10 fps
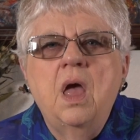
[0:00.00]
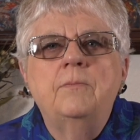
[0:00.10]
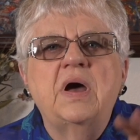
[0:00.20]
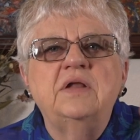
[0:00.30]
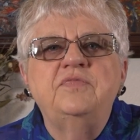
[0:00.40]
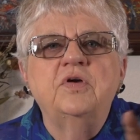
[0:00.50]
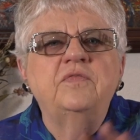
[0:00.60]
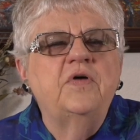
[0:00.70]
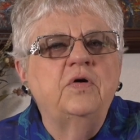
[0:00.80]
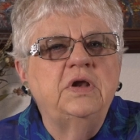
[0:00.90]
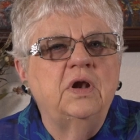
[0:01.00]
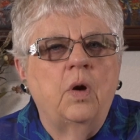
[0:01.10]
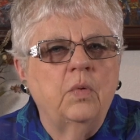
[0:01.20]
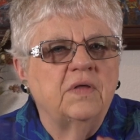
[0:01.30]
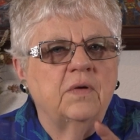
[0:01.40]
but if you're voting
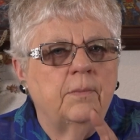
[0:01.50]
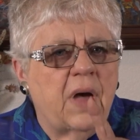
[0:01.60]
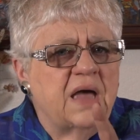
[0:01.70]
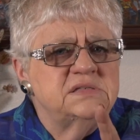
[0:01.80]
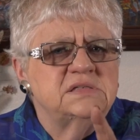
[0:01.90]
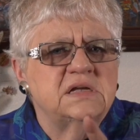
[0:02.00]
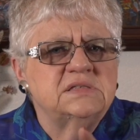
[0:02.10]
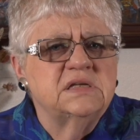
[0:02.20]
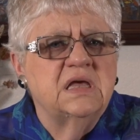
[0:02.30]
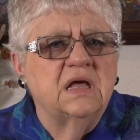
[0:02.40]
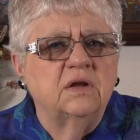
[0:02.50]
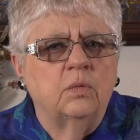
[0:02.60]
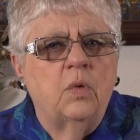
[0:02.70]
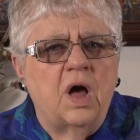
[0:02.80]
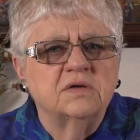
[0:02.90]
on whether my son's killer
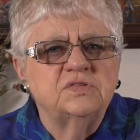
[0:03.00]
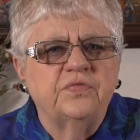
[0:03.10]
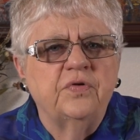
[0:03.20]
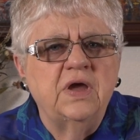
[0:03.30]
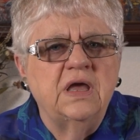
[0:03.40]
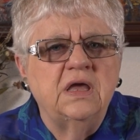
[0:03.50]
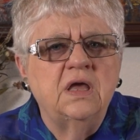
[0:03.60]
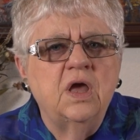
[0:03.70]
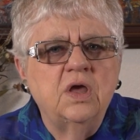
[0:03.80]
walks free,